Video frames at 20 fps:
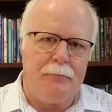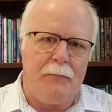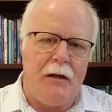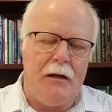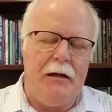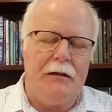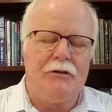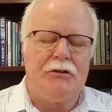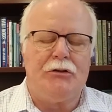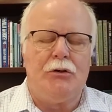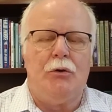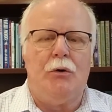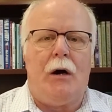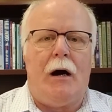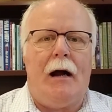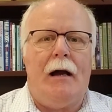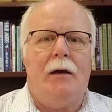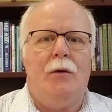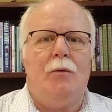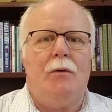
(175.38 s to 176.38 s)
And so
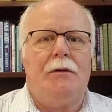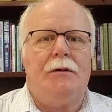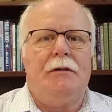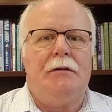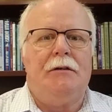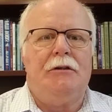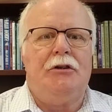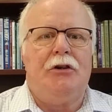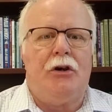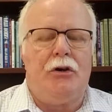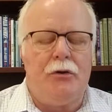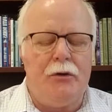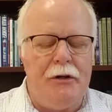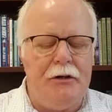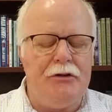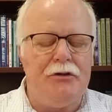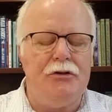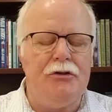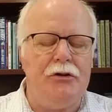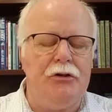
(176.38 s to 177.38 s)
I want to
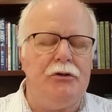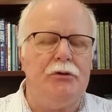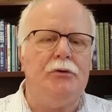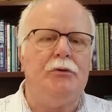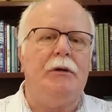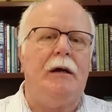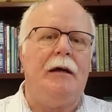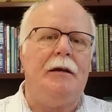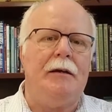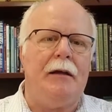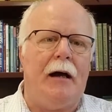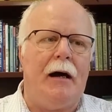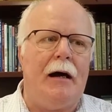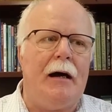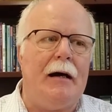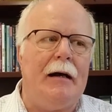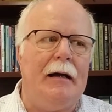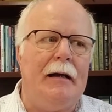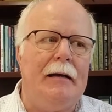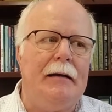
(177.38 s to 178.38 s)
encourage you and
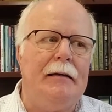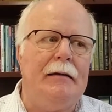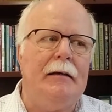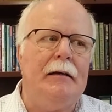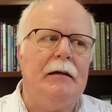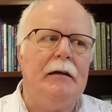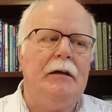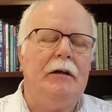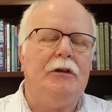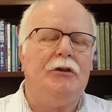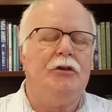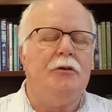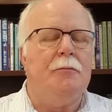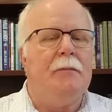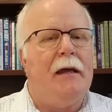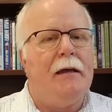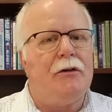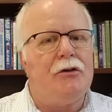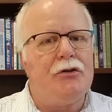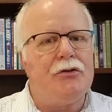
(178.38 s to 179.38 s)
I to
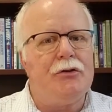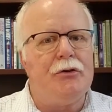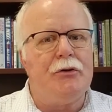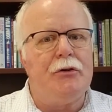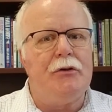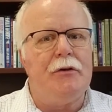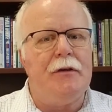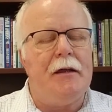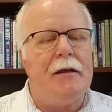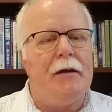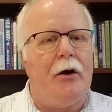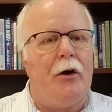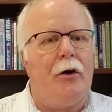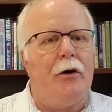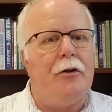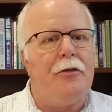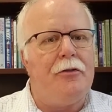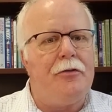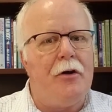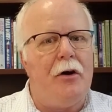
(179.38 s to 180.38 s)
make sure that
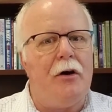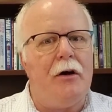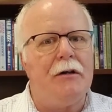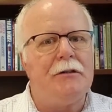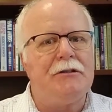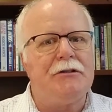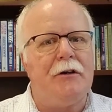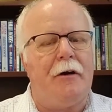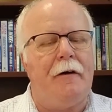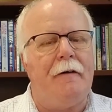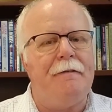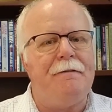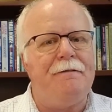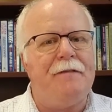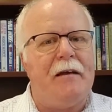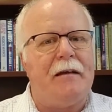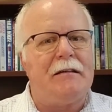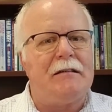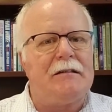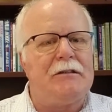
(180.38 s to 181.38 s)
our thoughts are
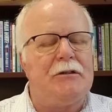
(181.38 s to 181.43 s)
fixed